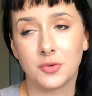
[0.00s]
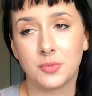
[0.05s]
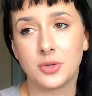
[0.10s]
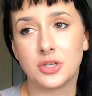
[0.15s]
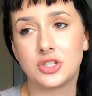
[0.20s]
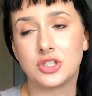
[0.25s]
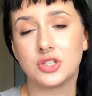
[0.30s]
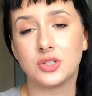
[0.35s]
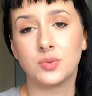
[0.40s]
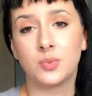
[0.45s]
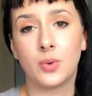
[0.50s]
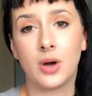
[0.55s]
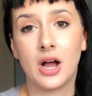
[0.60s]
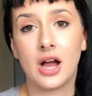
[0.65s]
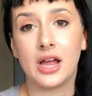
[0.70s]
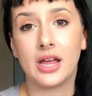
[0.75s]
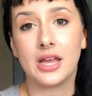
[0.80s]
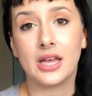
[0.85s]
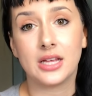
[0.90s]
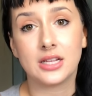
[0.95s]
which is
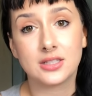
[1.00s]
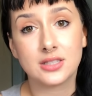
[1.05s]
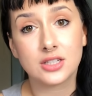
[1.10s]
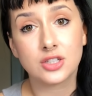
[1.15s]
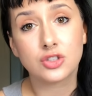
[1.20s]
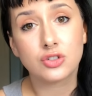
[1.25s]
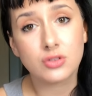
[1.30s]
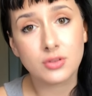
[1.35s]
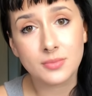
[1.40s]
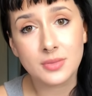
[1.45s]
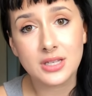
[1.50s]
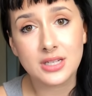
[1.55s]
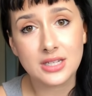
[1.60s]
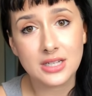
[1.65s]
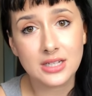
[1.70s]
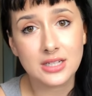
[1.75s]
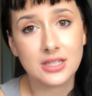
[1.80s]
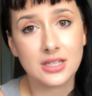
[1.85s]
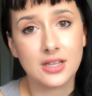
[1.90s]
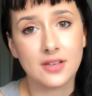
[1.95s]
why it's extremely
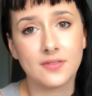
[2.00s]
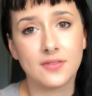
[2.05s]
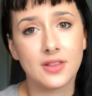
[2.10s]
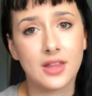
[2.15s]
addictive.